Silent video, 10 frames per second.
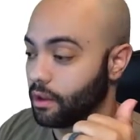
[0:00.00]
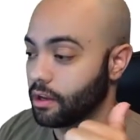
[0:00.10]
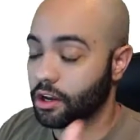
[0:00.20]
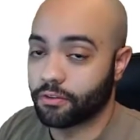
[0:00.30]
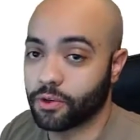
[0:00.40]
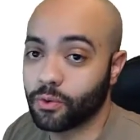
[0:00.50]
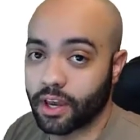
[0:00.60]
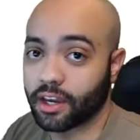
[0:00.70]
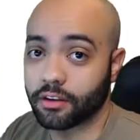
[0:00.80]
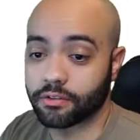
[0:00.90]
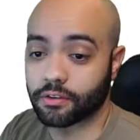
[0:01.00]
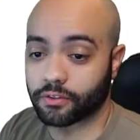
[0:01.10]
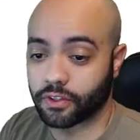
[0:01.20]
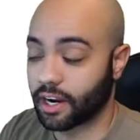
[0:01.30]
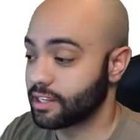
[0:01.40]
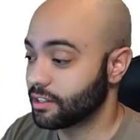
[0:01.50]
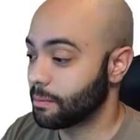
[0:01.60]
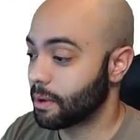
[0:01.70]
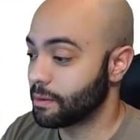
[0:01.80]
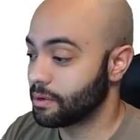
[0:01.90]
Now a few negatives for Verizon
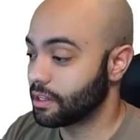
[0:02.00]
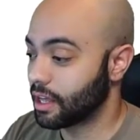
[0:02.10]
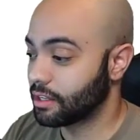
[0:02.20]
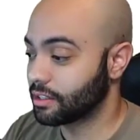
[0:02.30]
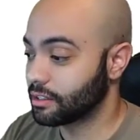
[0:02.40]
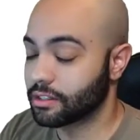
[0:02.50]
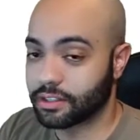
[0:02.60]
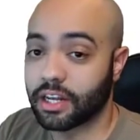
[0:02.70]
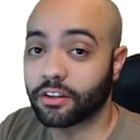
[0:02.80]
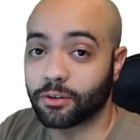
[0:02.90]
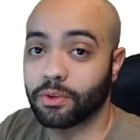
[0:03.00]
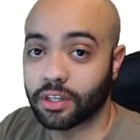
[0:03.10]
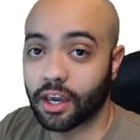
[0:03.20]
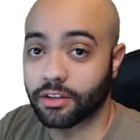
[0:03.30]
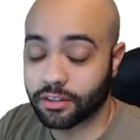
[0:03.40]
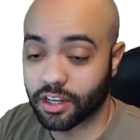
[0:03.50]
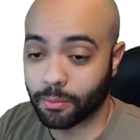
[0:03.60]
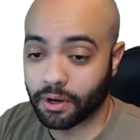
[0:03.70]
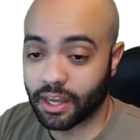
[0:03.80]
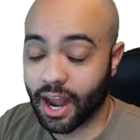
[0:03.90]
might be that since it's a telecommunications
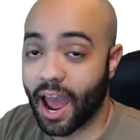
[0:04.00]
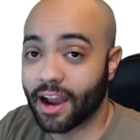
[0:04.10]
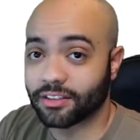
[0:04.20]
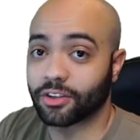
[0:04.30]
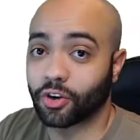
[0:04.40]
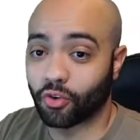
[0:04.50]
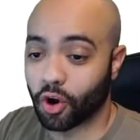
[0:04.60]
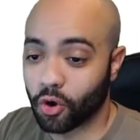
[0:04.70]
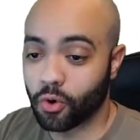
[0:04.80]
company, it has to grow